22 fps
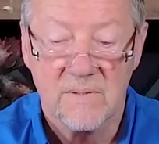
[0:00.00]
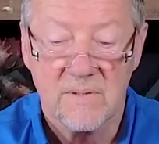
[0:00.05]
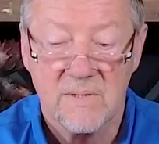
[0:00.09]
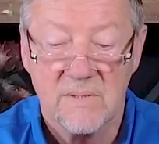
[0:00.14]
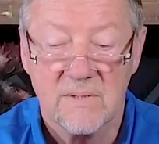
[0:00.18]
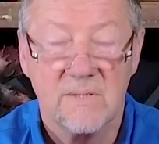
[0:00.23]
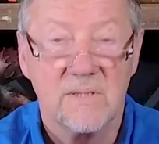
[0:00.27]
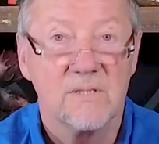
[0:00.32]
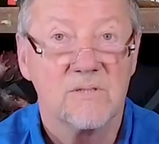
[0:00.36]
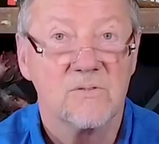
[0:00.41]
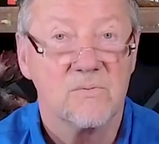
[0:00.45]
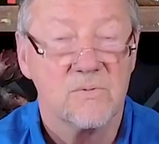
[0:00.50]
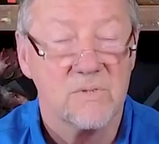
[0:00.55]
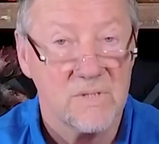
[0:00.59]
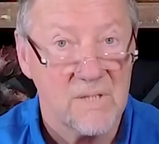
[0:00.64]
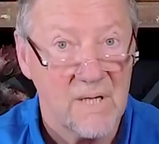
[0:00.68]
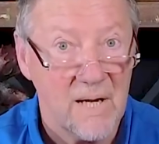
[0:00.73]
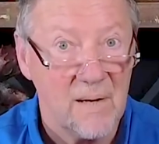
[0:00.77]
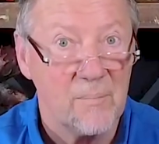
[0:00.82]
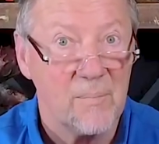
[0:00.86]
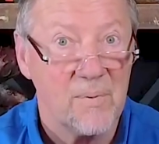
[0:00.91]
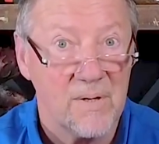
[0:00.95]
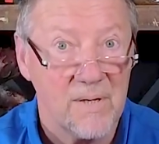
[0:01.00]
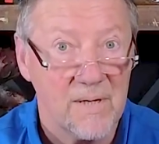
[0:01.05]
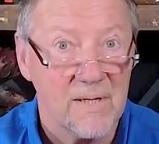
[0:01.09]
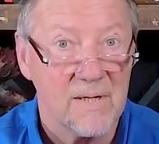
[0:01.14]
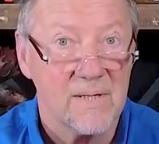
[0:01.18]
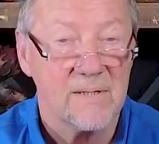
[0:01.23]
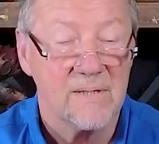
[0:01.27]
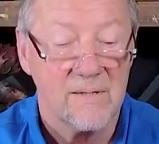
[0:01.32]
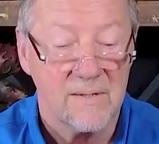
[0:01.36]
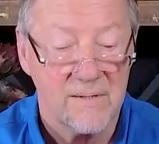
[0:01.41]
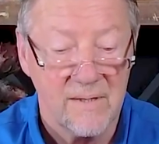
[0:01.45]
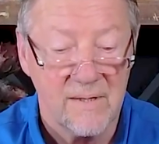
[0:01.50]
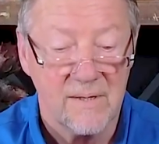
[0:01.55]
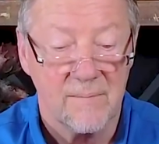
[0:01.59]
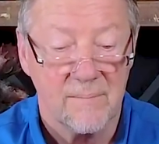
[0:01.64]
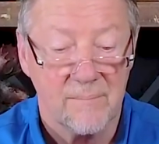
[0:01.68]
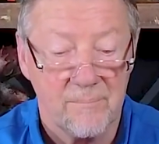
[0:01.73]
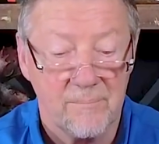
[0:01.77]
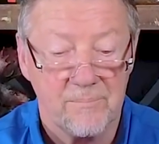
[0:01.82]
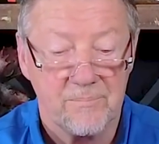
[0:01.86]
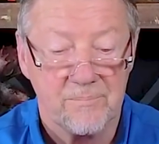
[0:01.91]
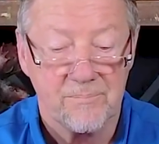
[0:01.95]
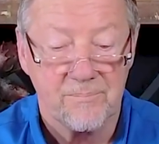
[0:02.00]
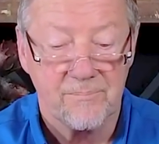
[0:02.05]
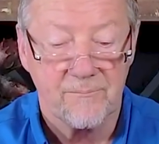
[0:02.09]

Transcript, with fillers: that this was happening to them.